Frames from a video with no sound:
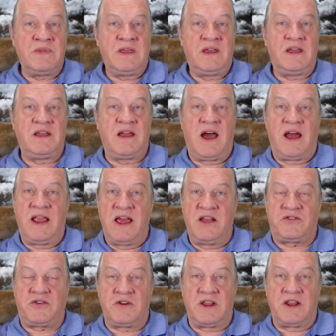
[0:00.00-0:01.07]
And God
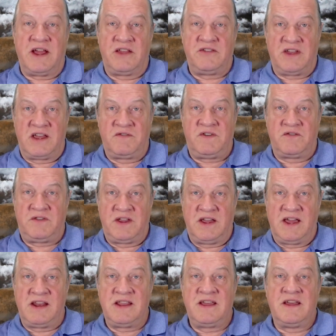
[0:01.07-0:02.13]
answered in Isaiah
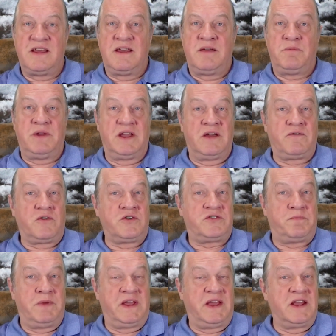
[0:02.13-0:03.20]
58, begin, verse,
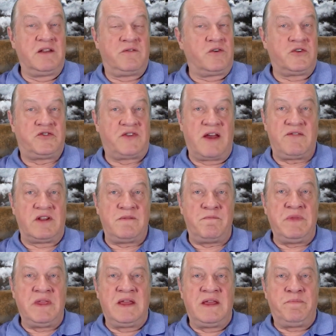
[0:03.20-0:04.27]
begin at verse 7
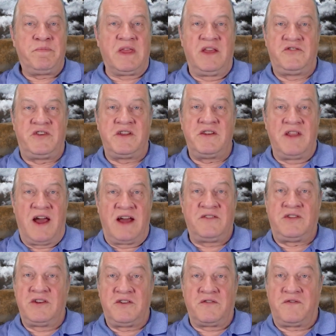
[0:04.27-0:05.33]
Is it not
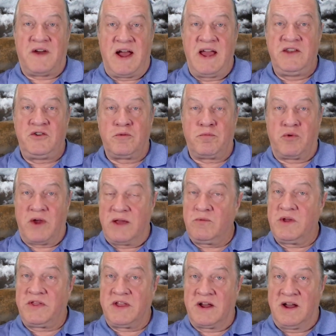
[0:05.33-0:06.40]
to divide your bread
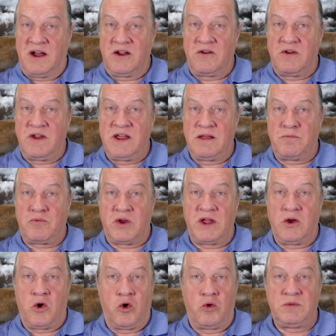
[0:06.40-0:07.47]
with the hungry and bring
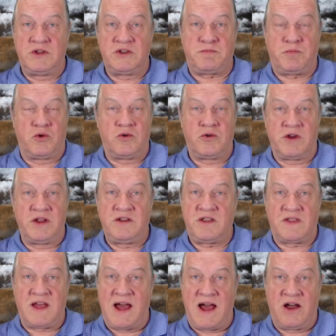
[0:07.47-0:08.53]
homeless poor into
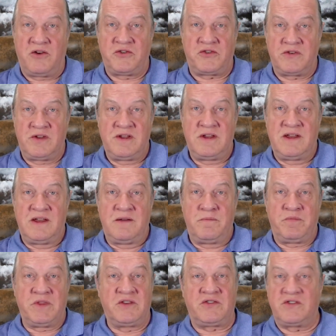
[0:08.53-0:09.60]
the house?
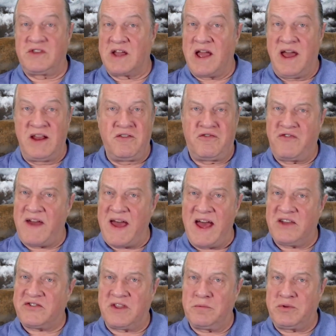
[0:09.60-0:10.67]
This is the kind of
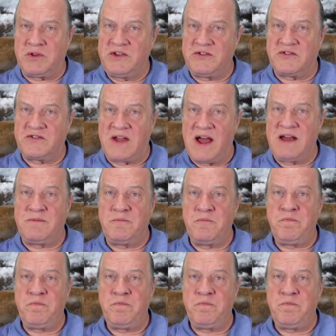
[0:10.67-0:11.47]
fast that pleases God.